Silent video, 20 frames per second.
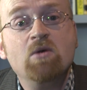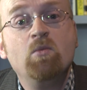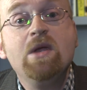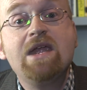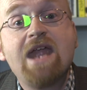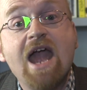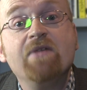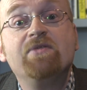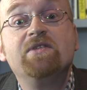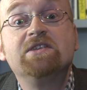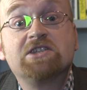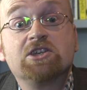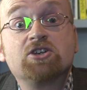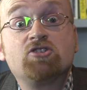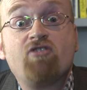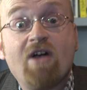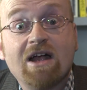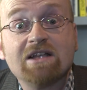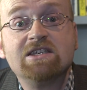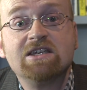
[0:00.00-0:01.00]
we get the
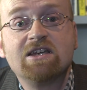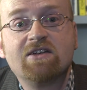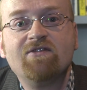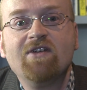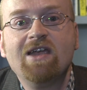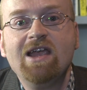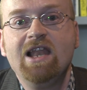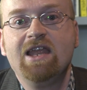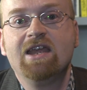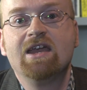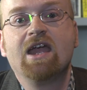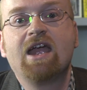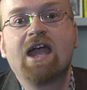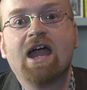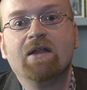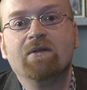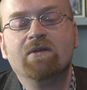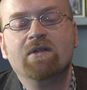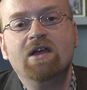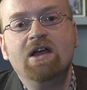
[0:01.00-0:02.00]
Socratic feeling
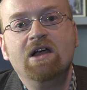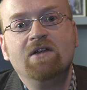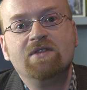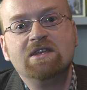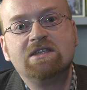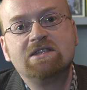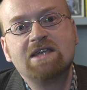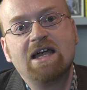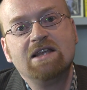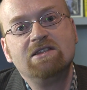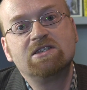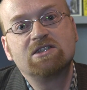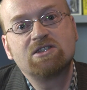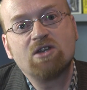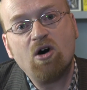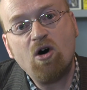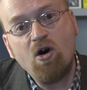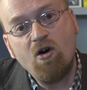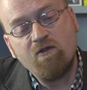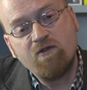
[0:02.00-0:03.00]
again, the sense
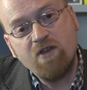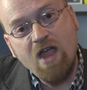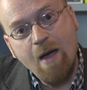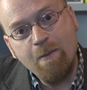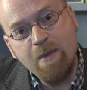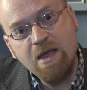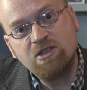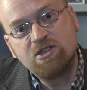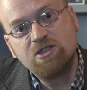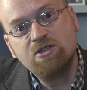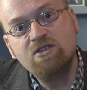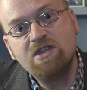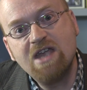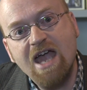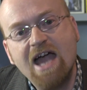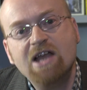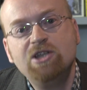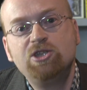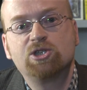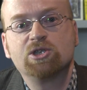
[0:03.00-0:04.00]
of coming to
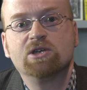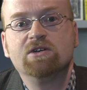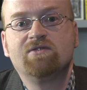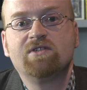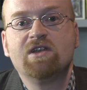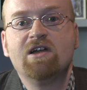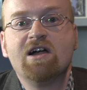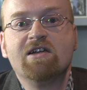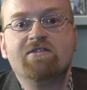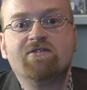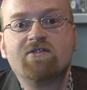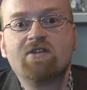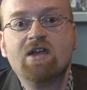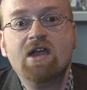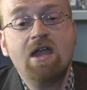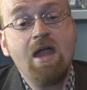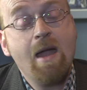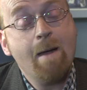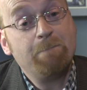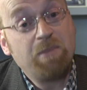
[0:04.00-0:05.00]
the edge of life,
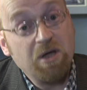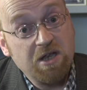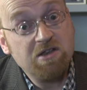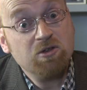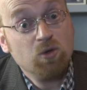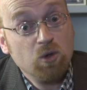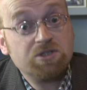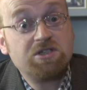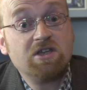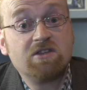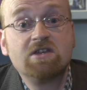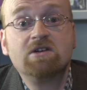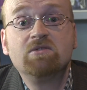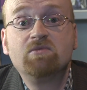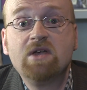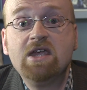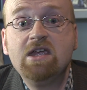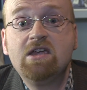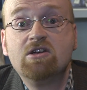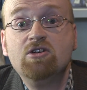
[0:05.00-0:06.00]
but in order
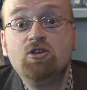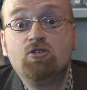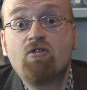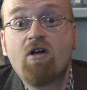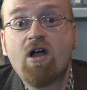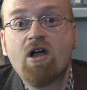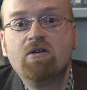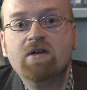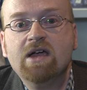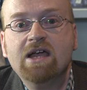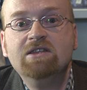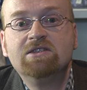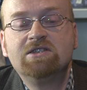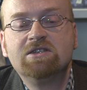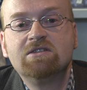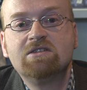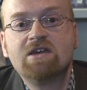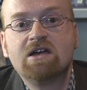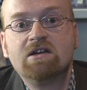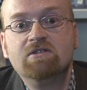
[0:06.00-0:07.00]
that we can grow
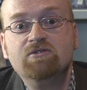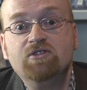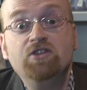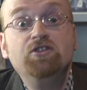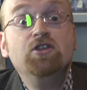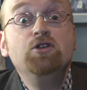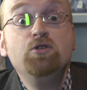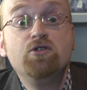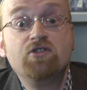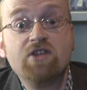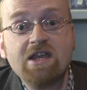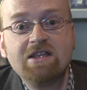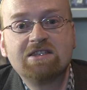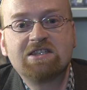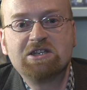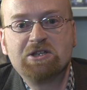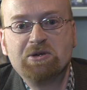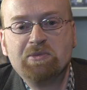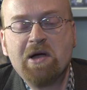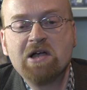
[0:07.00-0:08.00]
into the, the new things
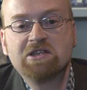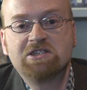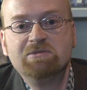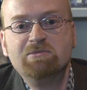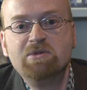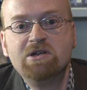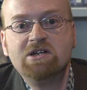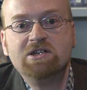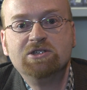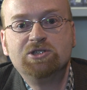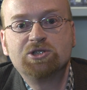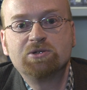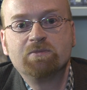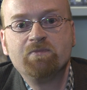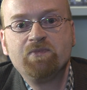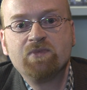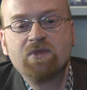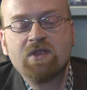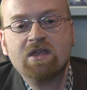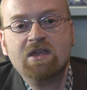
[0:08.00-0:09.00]
that might emerge.
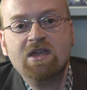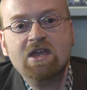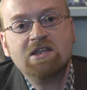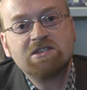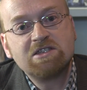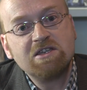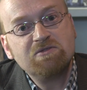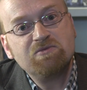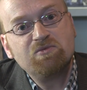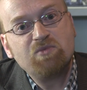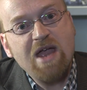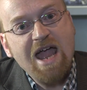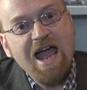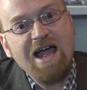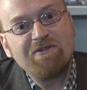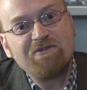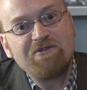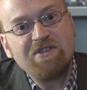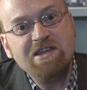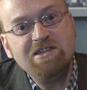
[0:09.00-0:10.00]
So we
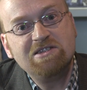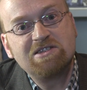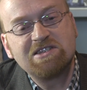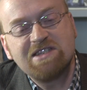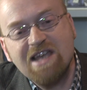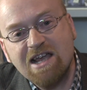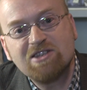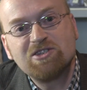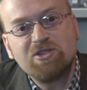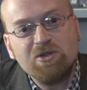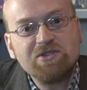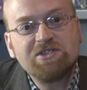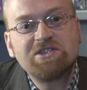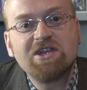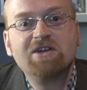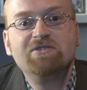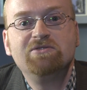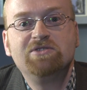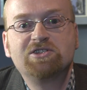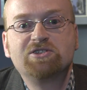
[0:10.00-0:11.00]
have these six or
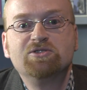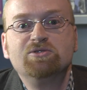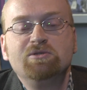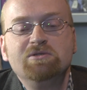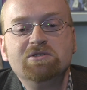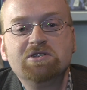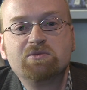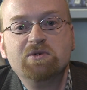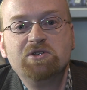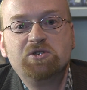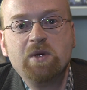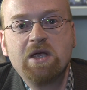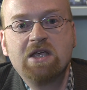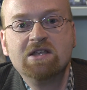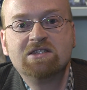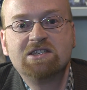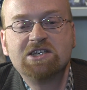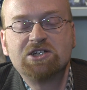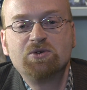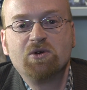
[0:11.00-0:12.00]
so schools which we
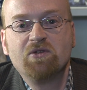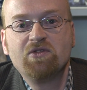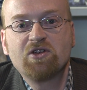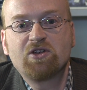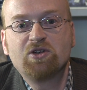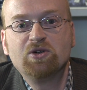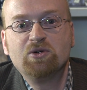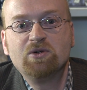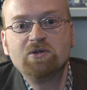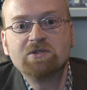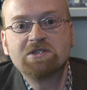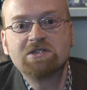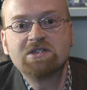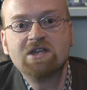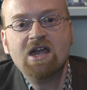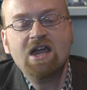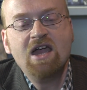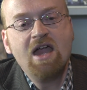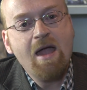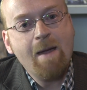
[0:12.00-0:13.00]
consider on the course,
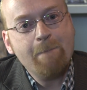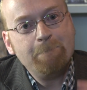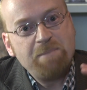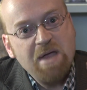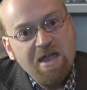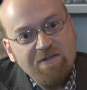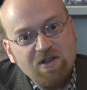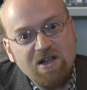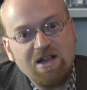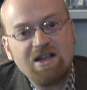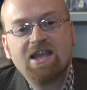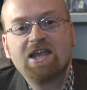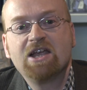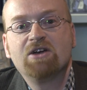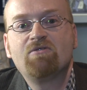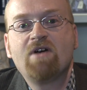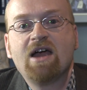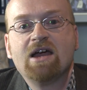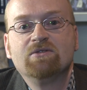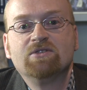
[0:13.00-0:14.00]
pivoting
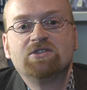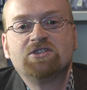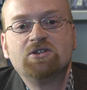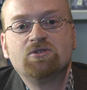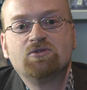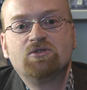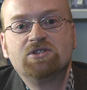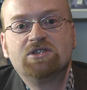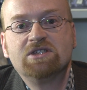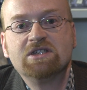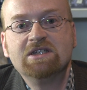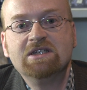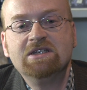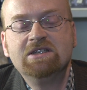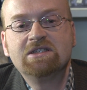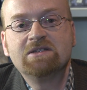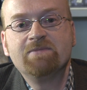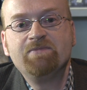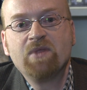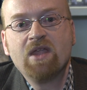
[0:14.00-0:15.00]
around
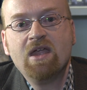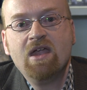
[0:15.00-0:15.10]
Socrates,